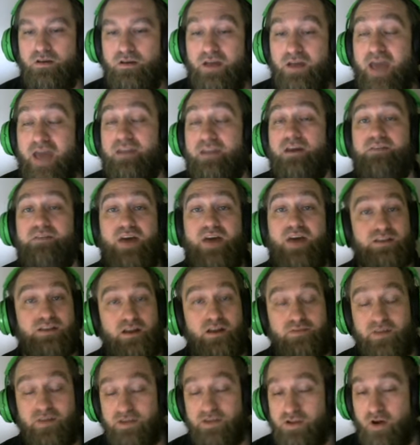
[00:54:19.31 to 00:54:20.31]
And, and that's
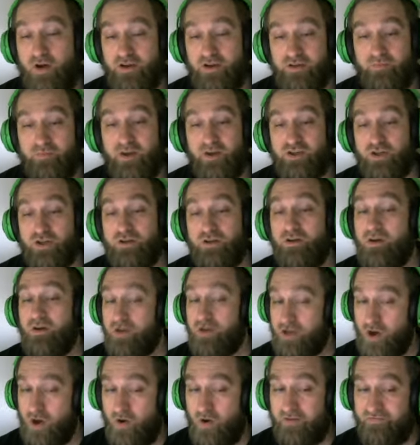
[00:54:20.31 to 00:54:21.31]
another thing too I should mention.
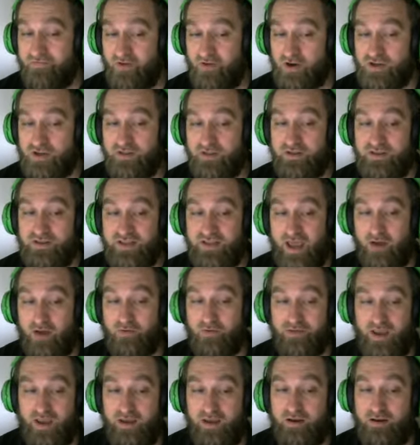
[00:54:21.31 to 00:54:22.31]
Going first in this deck
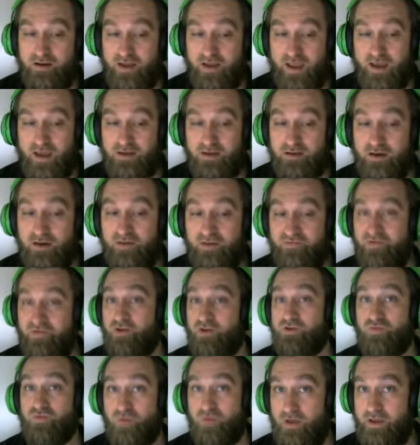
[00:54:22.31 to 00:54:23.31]
with Hina in hand
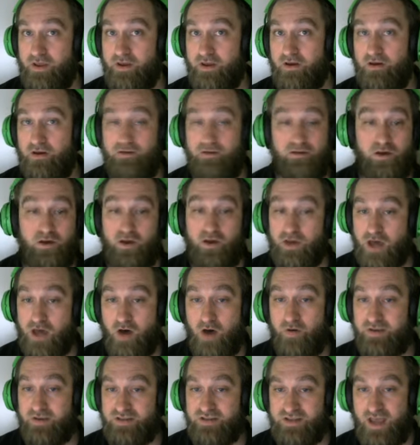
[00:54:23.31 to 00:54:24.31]
feels really good.
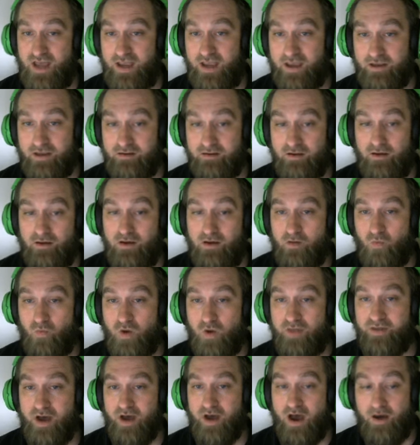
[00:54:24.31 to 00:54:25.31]
Going second
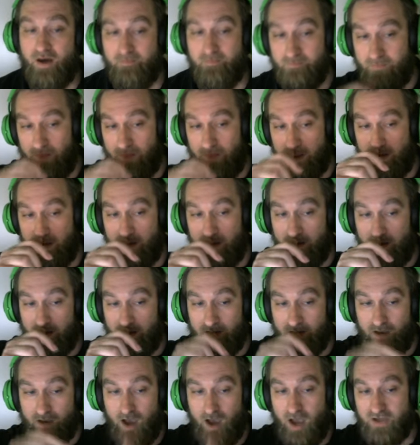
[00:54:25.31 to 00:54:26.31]
with um,
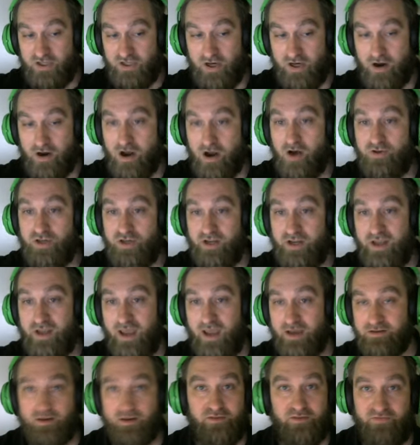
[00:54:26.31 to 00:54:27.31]
uh, Shirahoshi in
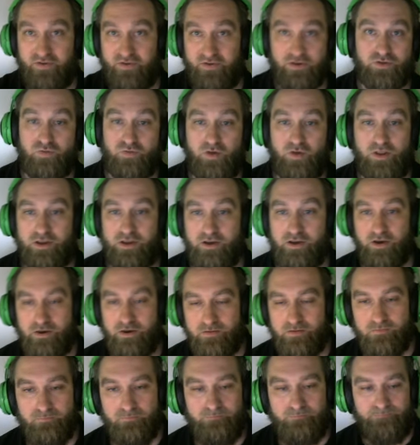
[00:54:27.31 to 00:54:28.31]
hand feels really good.
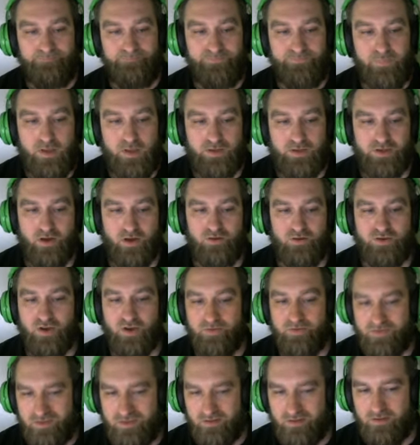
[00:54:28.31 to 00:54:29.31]
So,
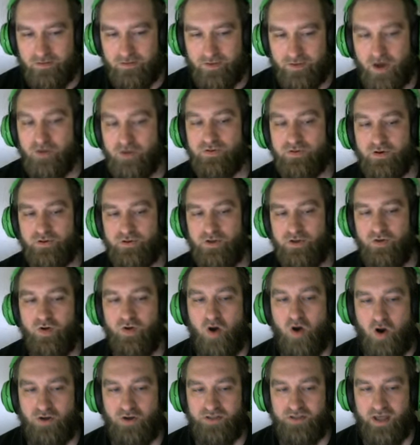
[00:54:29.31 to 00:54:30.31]
so those are two
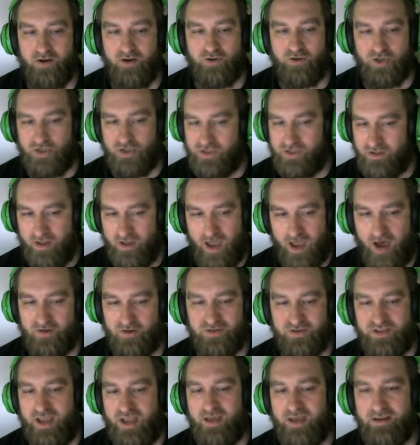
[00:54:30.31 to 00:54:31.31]
cards that are just
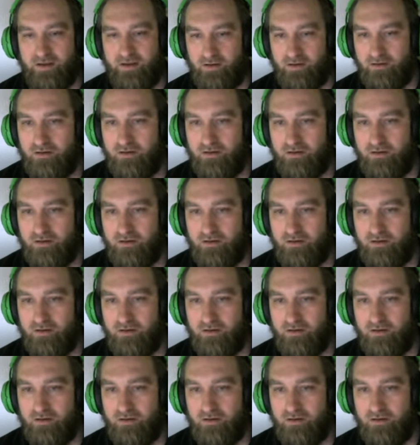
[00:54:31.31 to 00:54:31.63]
outstanding.